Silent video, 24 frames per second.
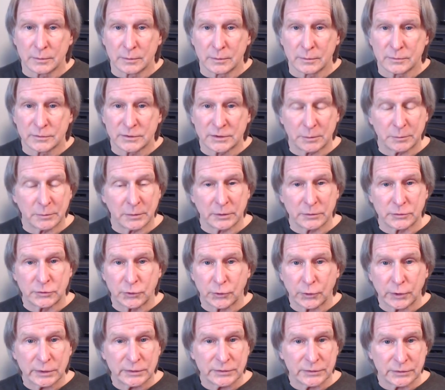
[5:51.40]
some of the
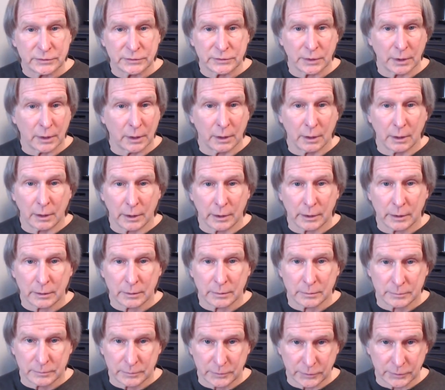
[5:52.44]
choices are
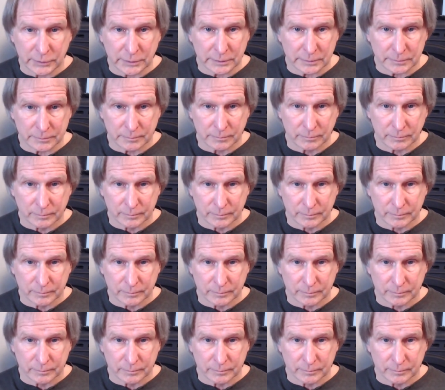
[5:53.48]
you can